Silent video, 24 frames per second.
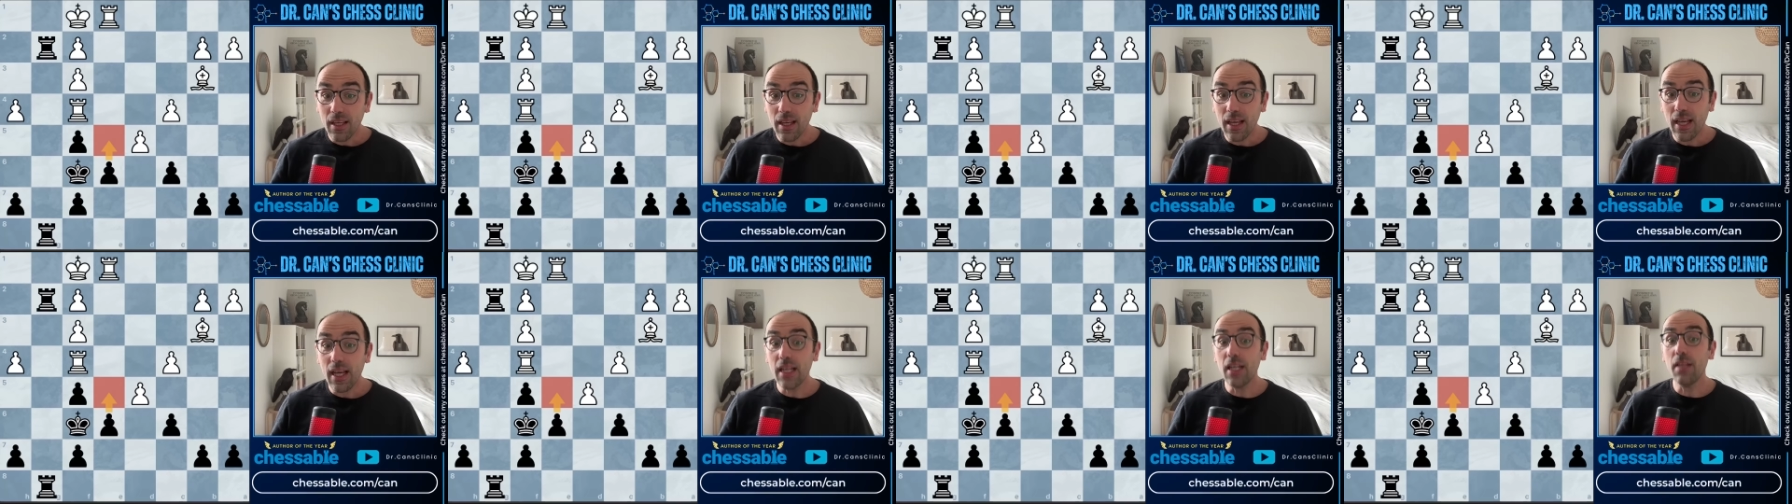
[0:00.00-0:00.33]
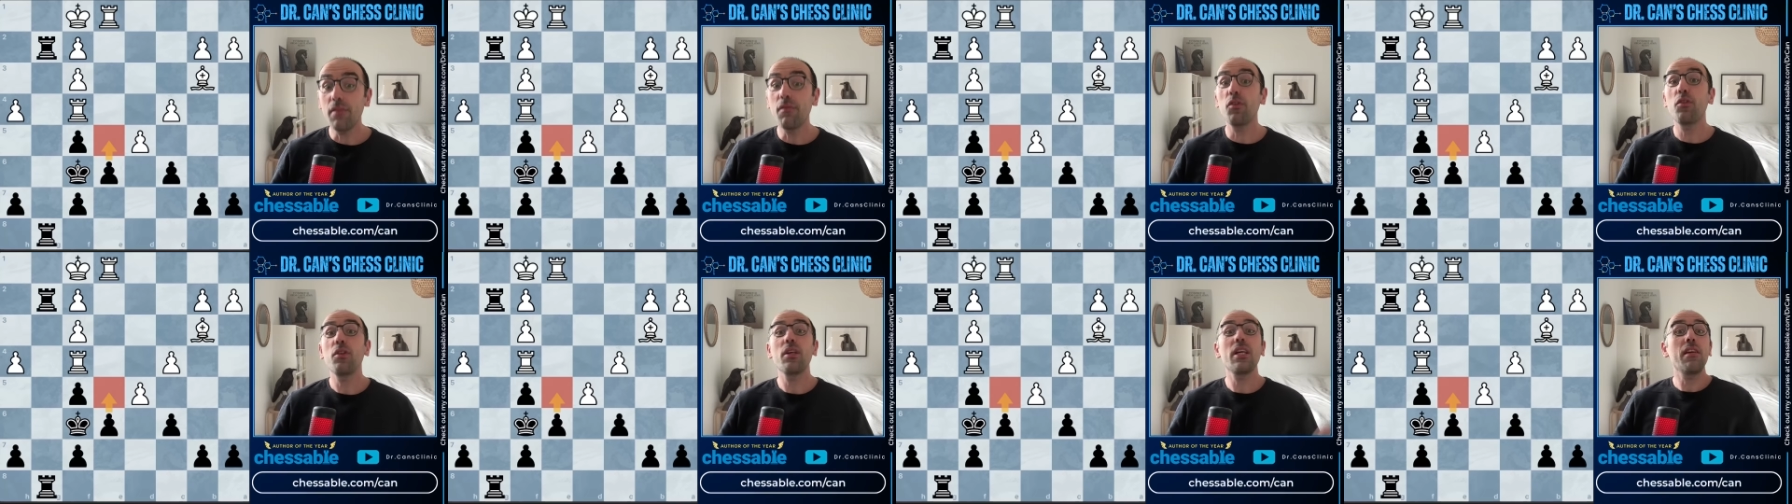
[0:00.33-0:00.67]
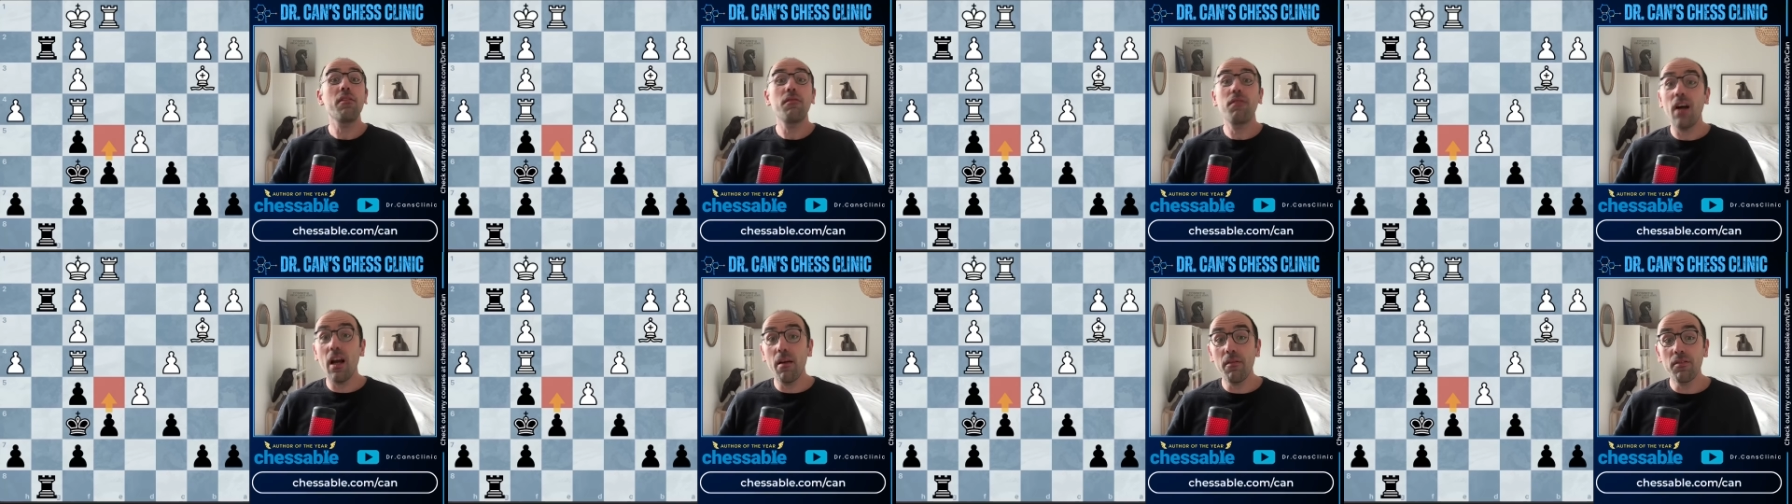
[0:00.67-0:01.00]
And if you think
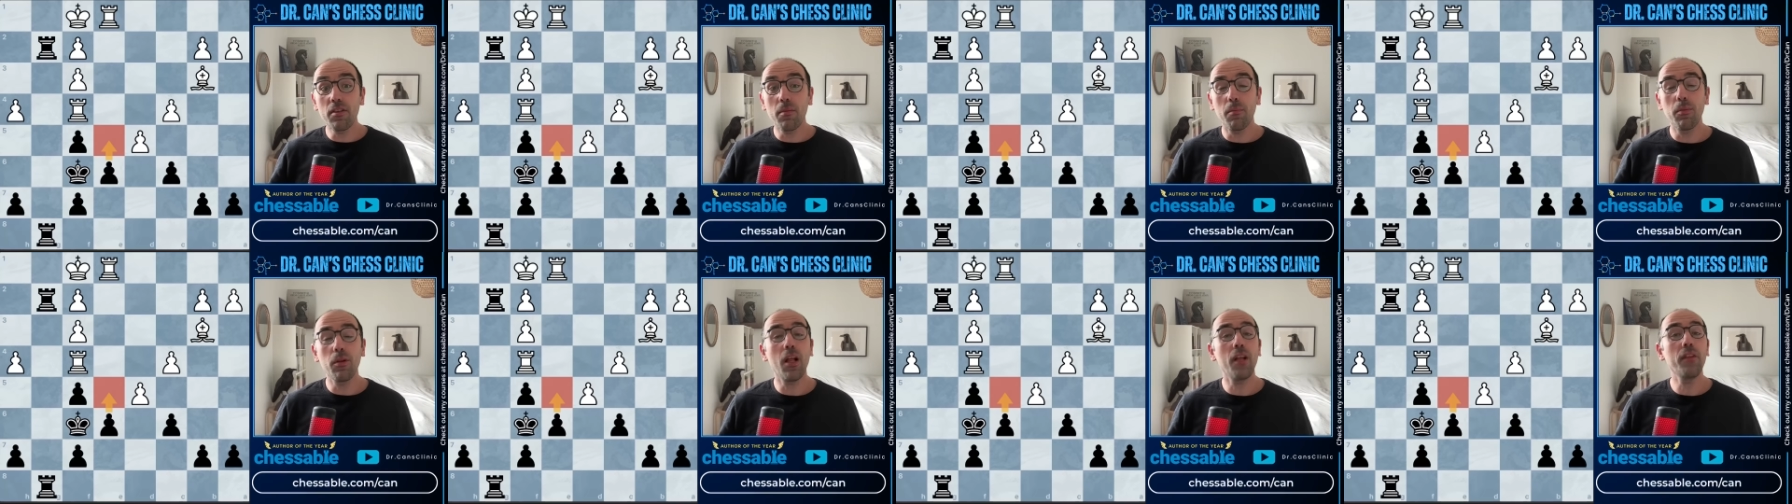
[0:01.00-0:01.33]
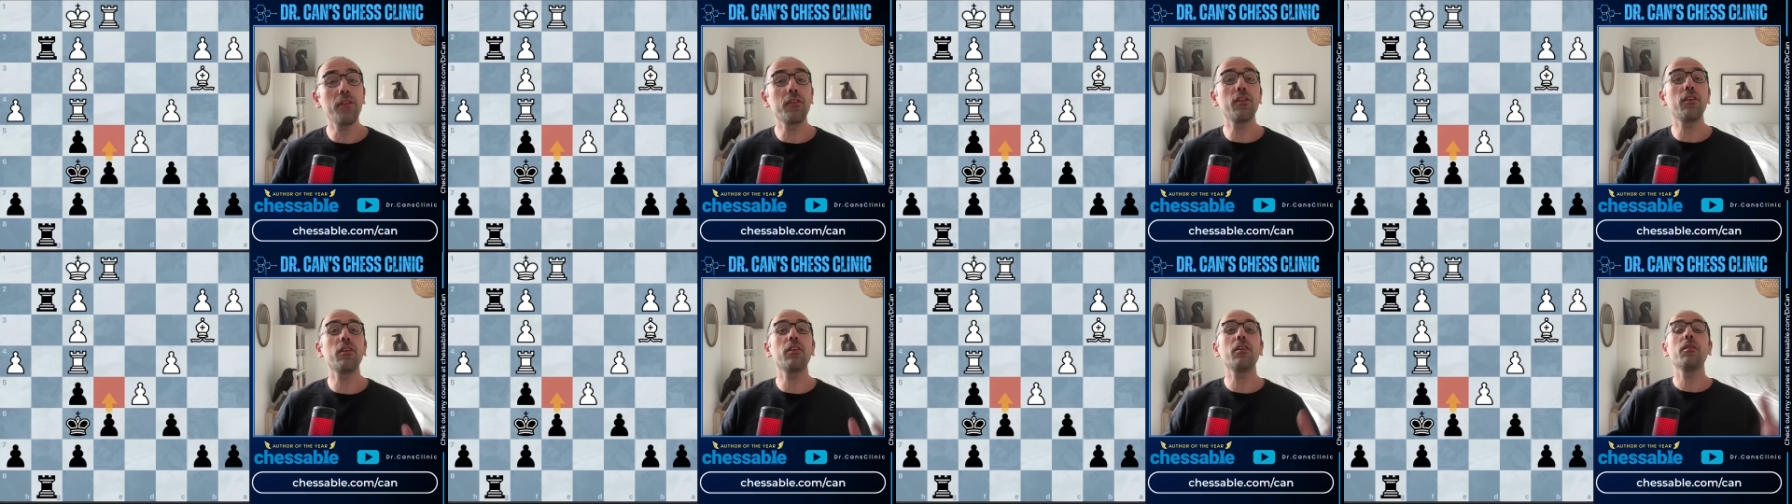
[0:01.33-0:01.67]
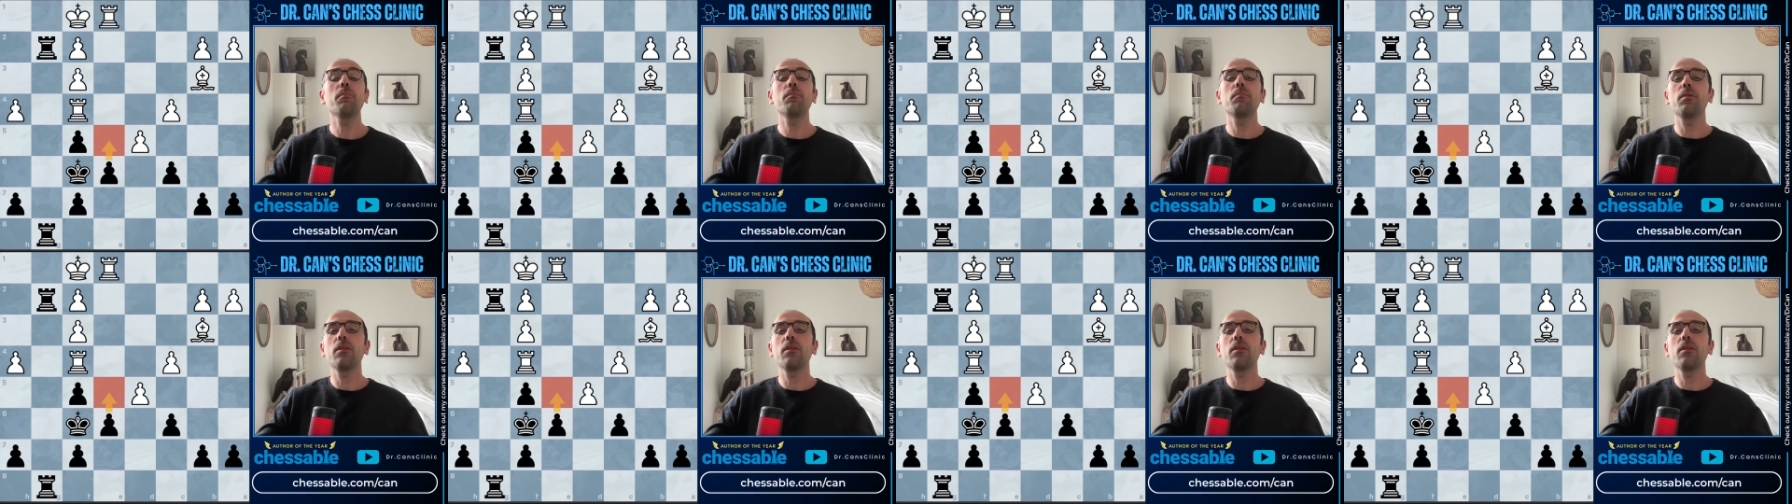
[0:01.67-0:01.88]
e5 is a blunder,